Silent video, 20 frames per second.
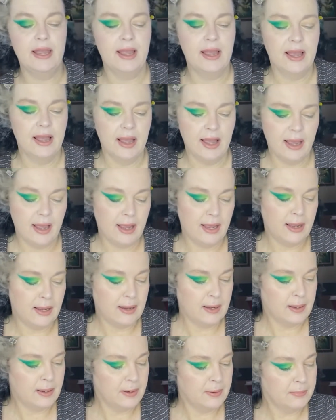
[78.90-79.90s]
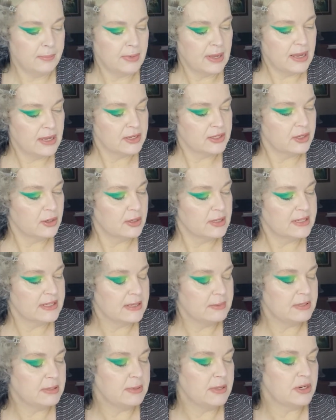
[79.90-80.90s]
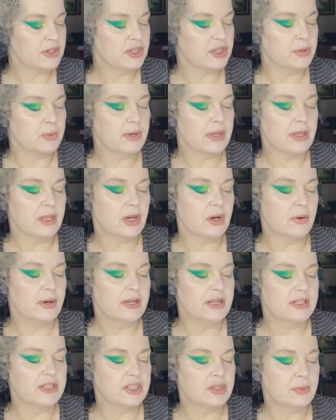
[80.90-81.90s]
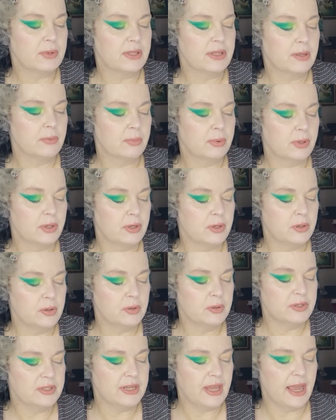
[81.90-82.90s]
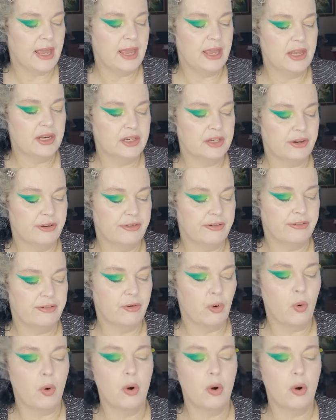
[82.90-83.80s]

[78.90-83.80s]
So it seems to be there's 3 of the greens, 3 of the blues, and 4